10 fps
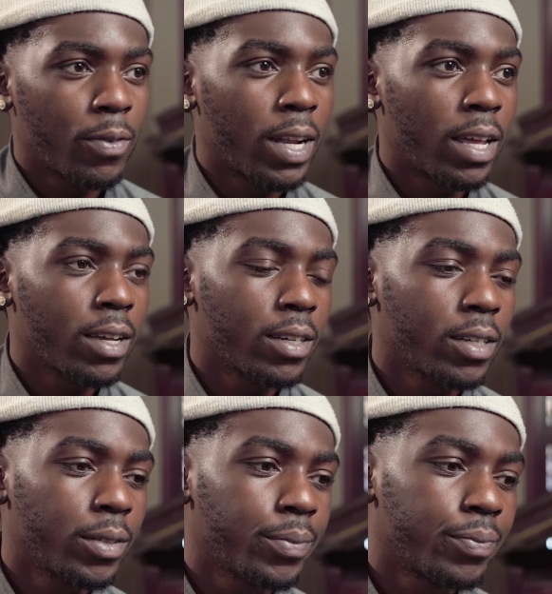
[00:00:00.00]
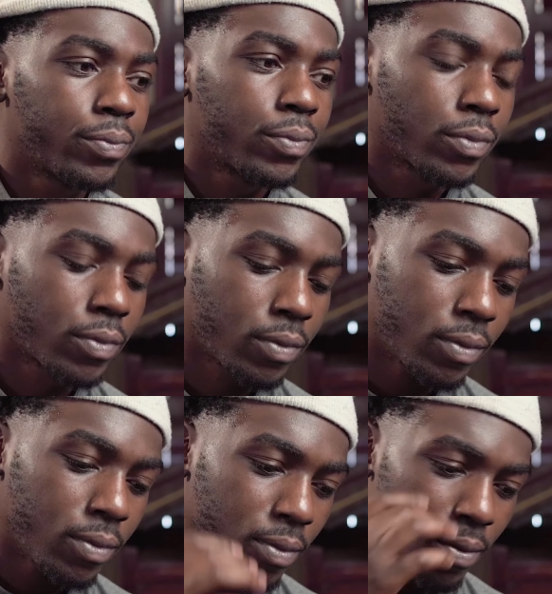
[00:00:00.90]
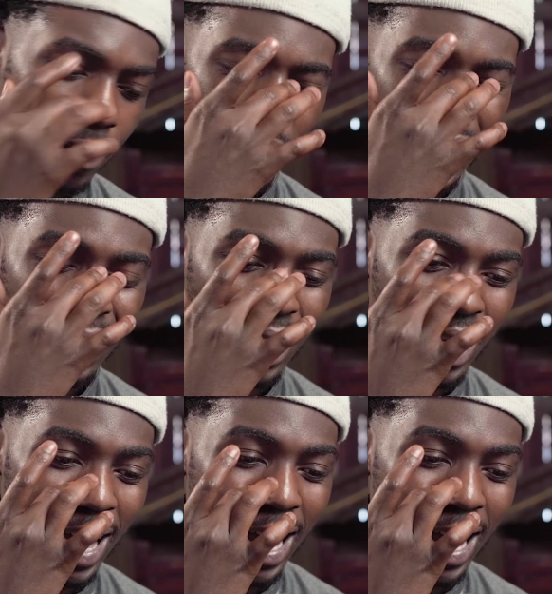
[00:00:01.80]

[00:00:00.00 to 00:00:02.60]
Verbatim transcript: I feel like, uh, it's like